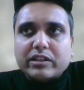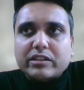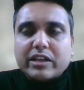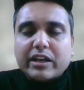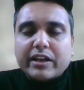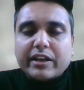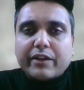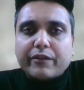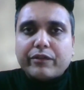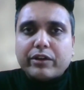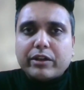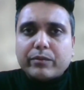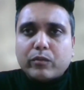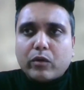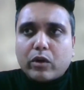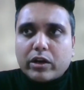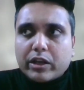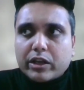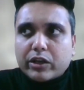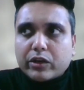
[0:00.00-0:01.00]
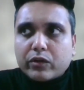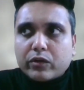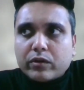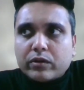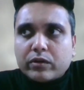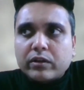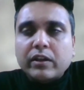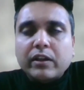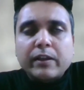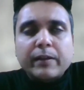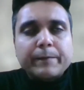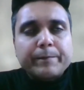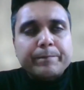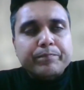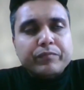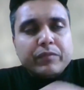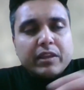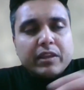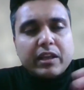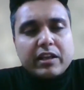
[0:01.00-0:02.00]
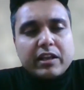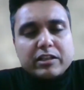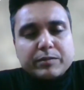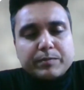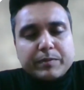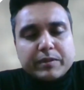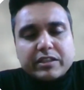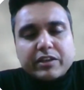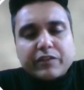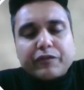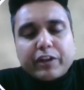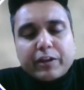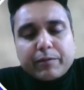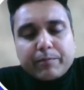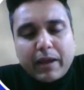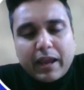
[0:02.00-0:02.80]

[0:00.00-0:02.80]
each and every molecule in a specific